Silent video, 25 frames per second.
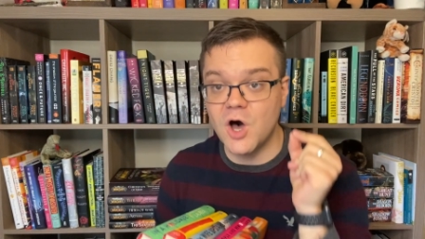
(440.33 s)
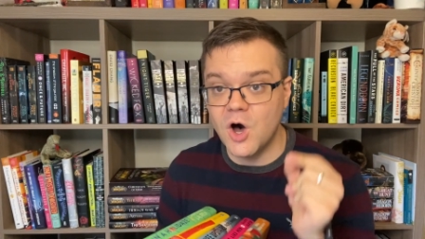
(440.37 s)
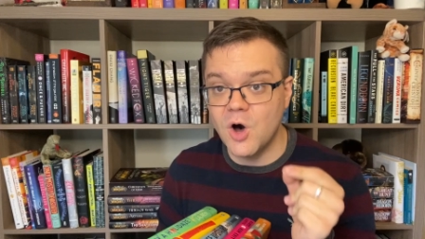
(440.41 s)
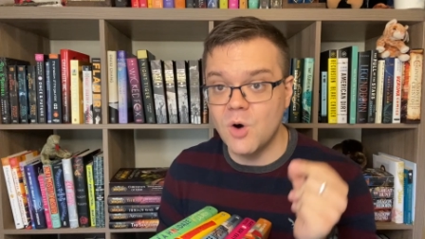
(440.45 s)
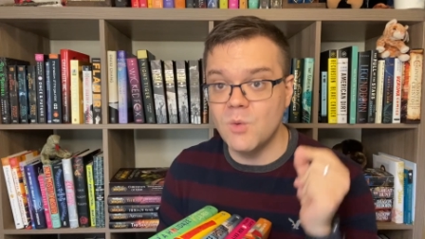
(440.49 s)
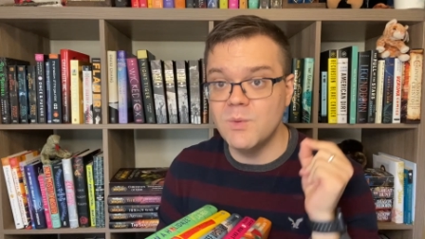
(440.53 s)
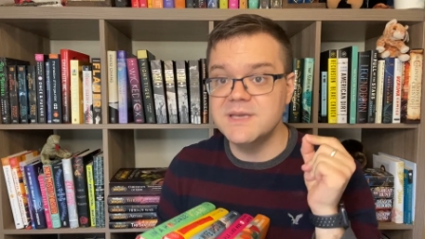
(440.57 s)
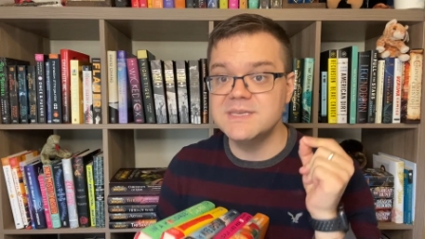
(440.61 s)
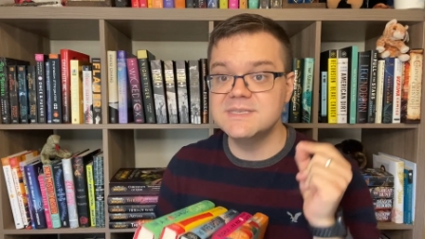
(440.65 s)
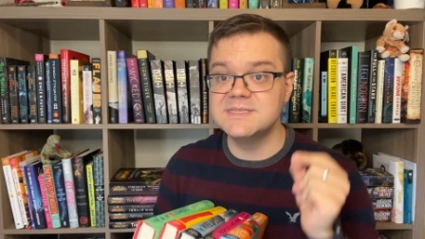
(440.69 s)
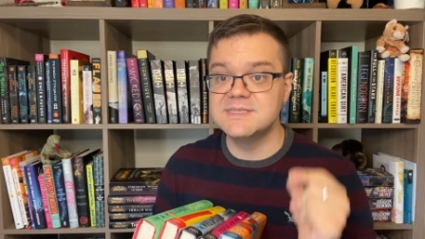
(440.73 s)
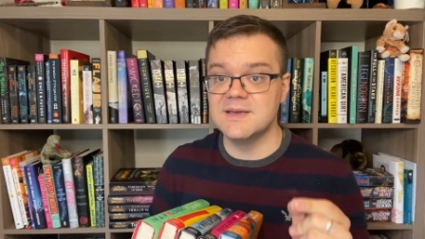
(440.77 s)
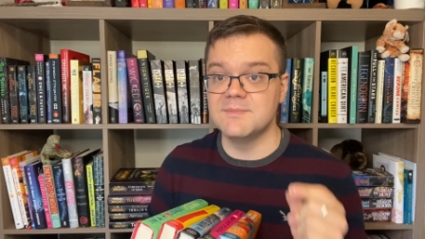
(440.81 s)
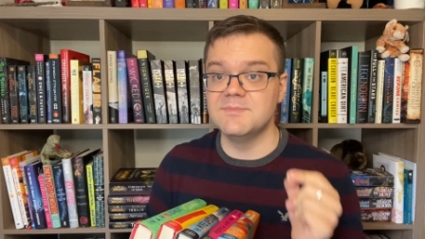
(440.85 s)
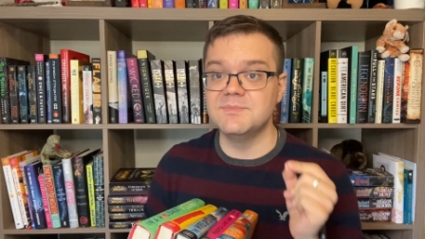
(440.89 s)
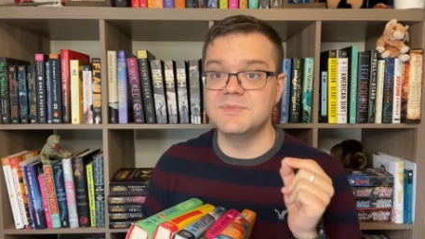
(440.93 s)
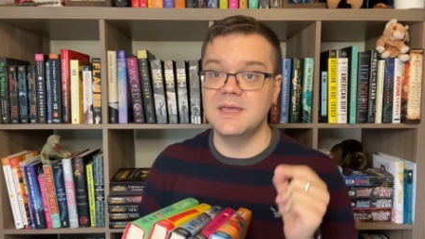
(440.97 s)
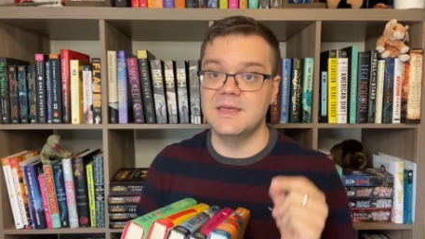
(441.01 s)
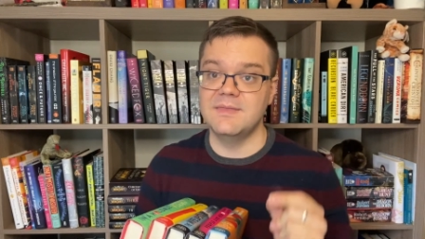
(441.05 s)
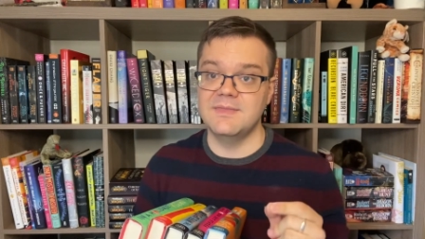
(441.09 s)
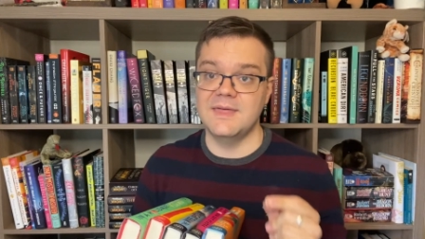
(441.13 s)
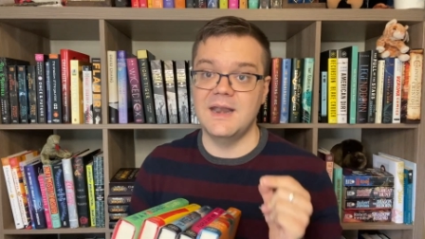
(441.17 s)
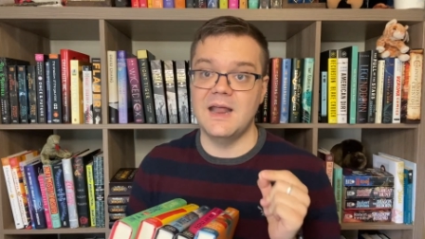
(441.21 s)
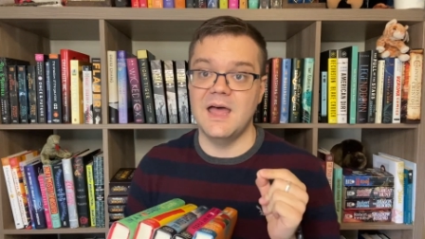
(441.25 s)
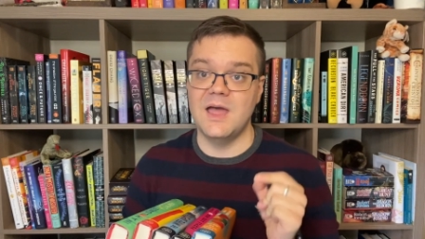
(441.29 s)
always
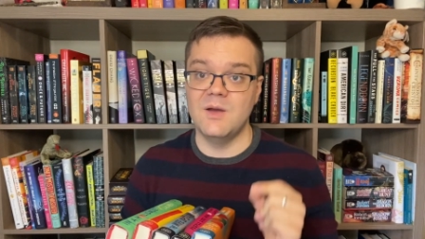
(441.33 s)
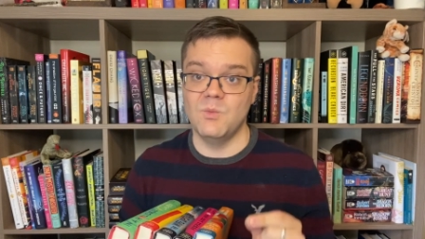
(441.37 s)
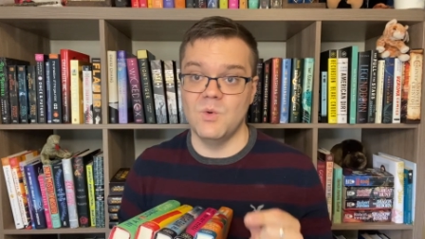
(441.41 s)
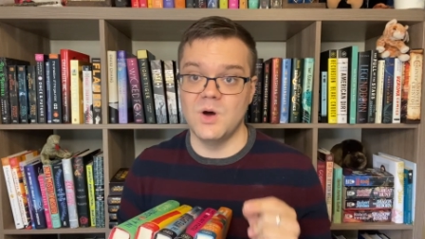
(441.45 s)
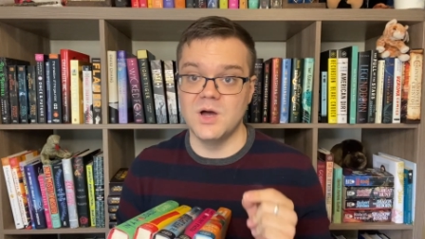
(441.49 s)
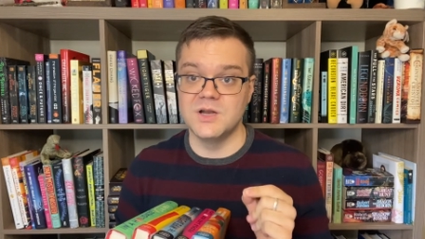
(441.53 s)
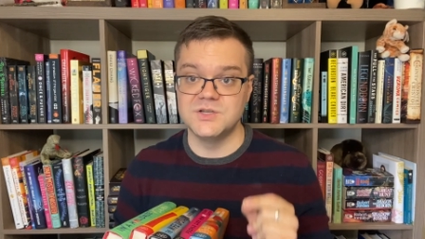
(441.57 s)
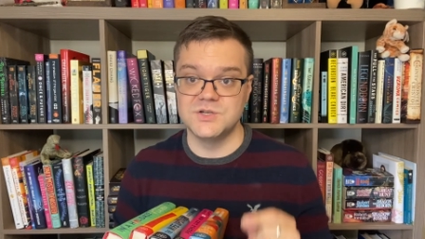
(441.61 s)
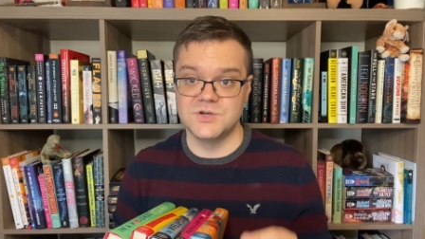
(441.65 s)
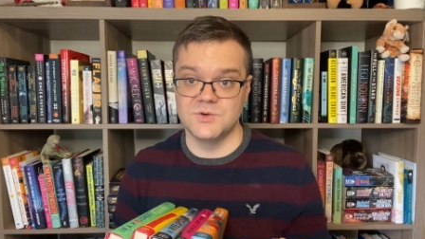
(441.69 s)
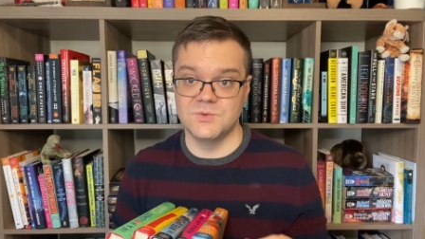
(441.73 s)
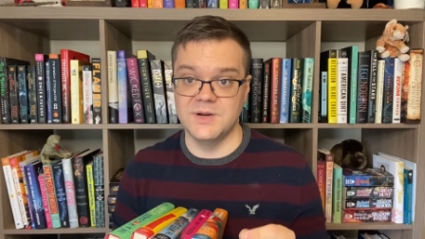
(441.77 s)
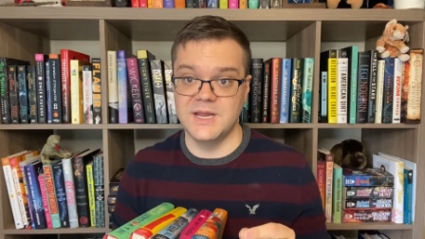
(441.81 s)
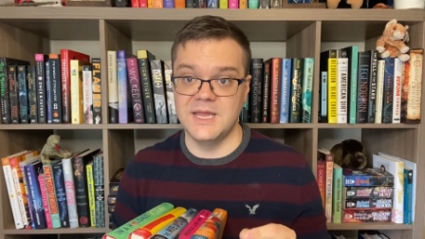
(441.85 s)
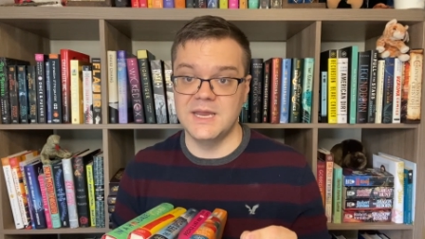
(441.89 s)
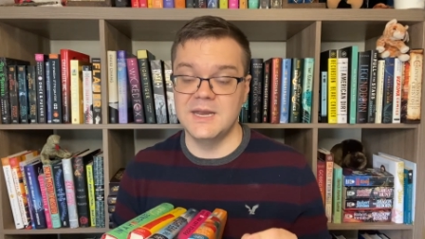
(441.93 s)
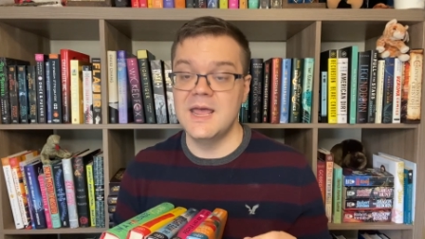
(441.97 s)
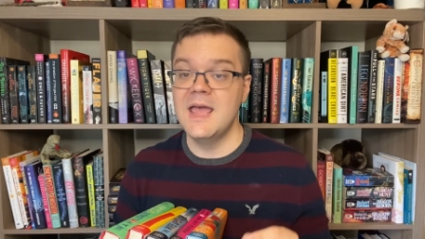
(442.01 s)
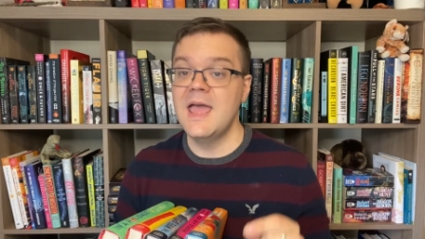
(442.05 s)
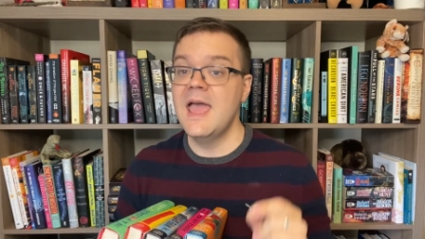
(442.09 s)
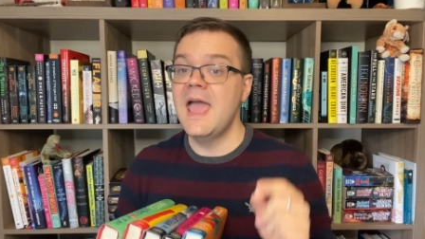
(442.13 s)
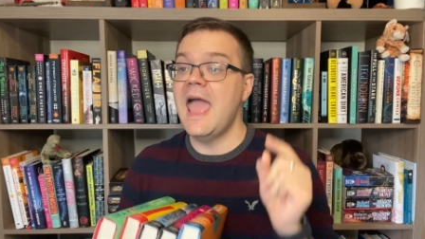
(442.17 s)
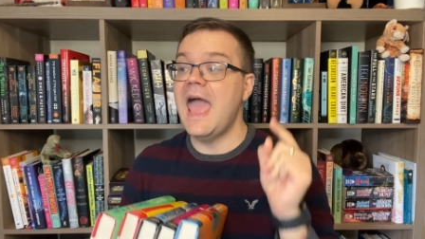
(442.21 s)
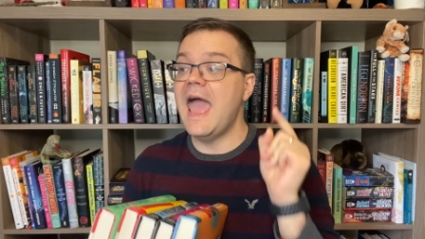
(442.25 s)
something that I want to read.